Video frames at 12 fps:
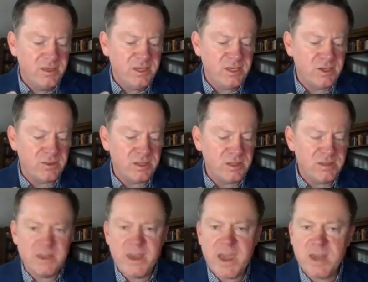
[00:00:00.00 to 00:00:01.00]

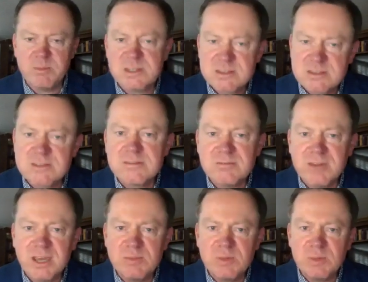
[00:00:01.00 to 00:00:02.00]
the anatomists,
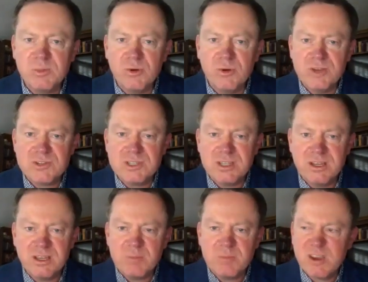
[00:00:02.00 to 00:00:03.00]
right? The people who are interested
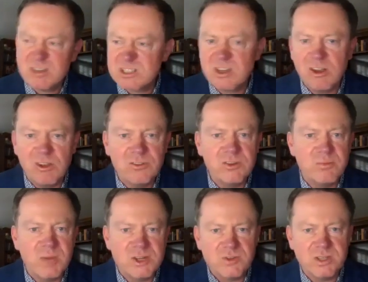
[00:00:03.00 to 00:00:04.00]
in comparing skulls and
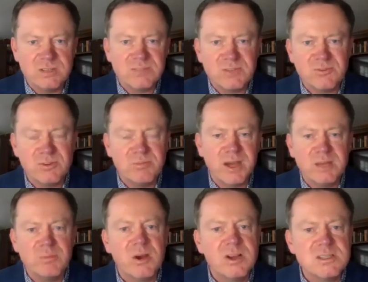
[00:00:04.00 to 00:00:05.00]
measuring different body
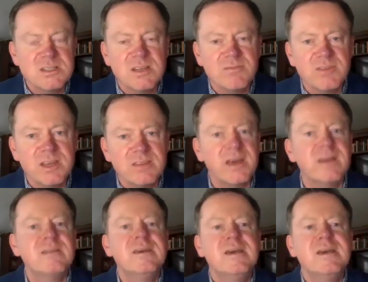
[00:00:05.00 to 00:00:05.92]
parts and stuff like that.